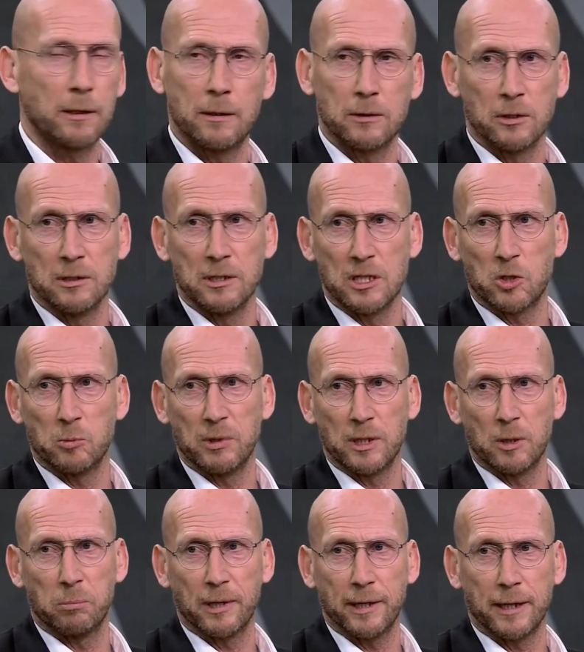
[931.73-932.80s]
you need to be
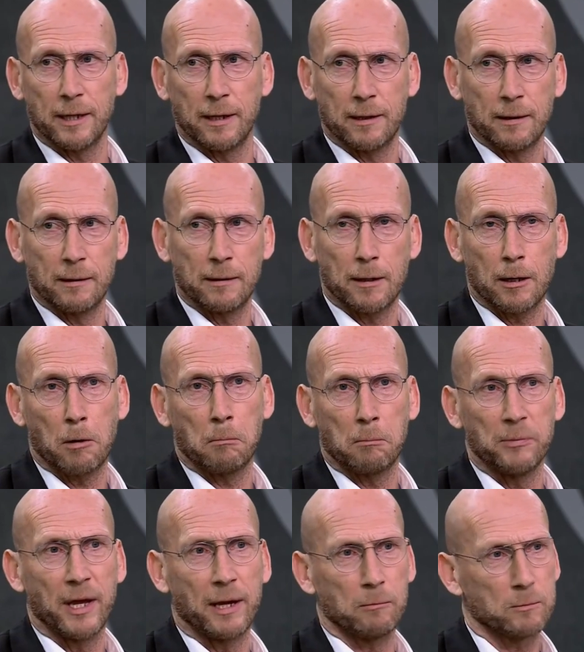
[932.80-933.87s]
a player
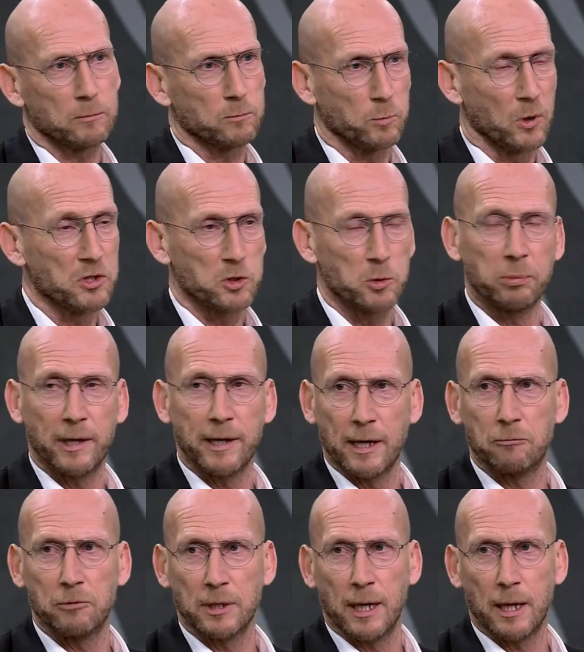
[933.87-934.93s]
that wants to play
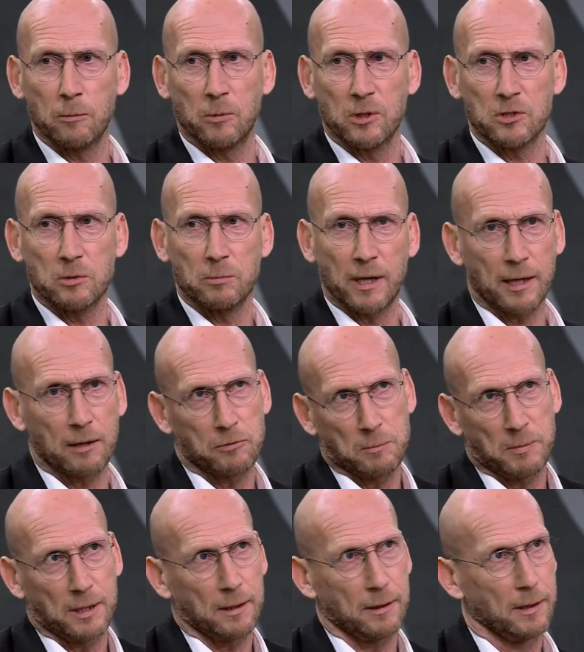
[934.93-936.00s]
every game, wants to make every
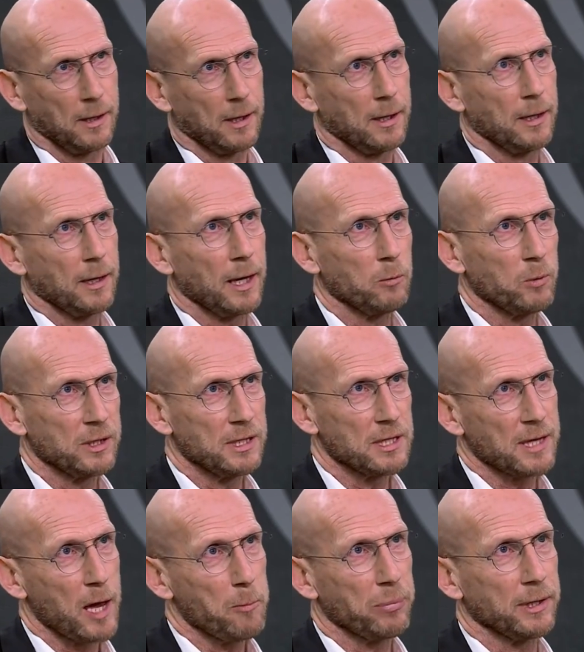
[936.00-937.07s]
minute. And with
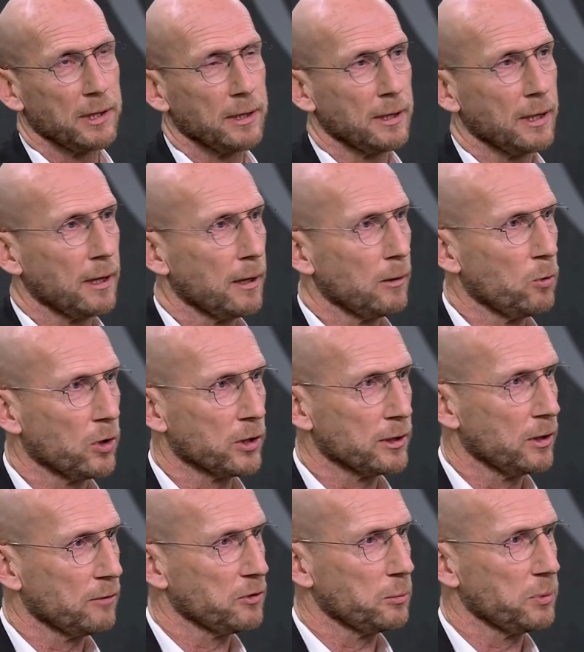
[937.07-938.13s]
this happening,
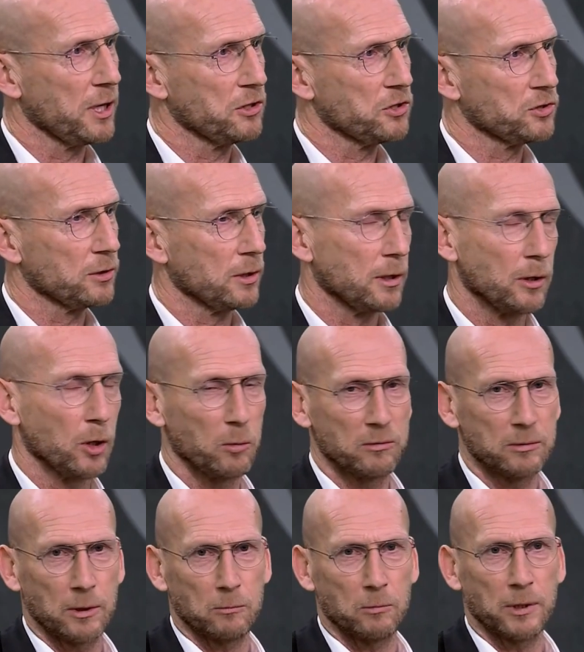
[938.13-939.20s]
walking off the pitch, not
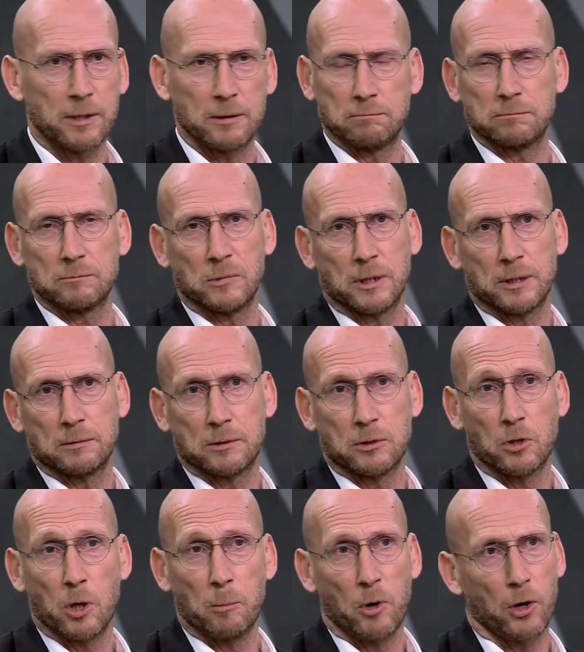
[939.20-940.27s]
wanting
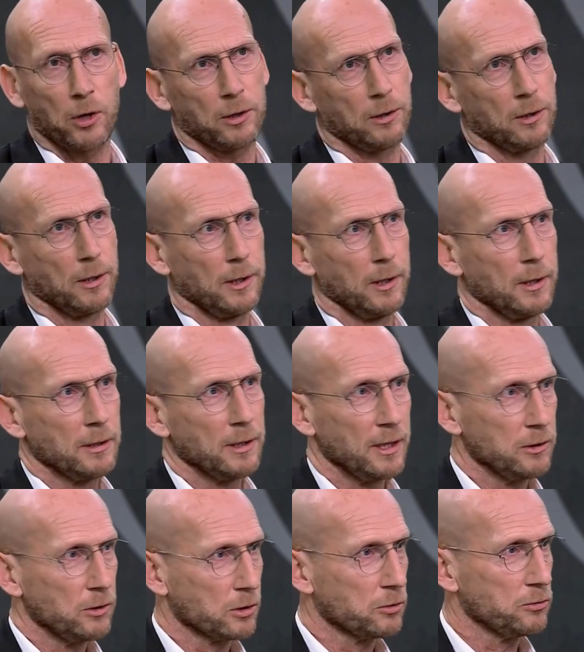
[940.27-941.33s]
to come on, yeah,
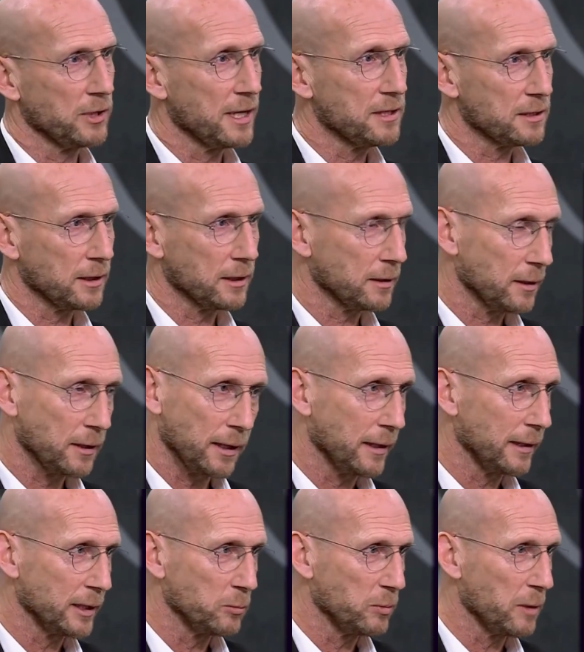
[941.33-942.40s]
you're creating
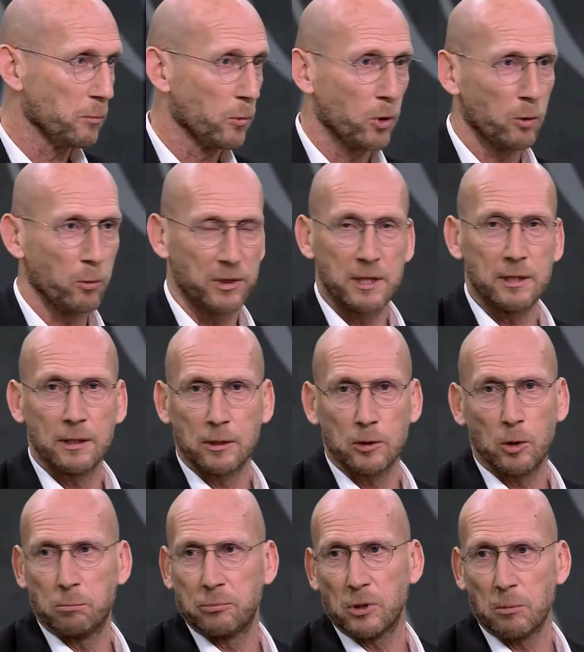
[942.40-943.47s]
a little bit more within the
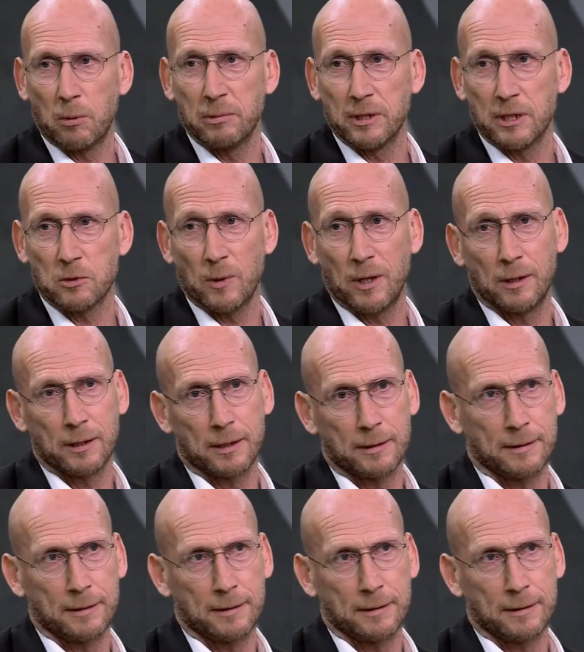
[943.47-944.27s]
club probably as well. And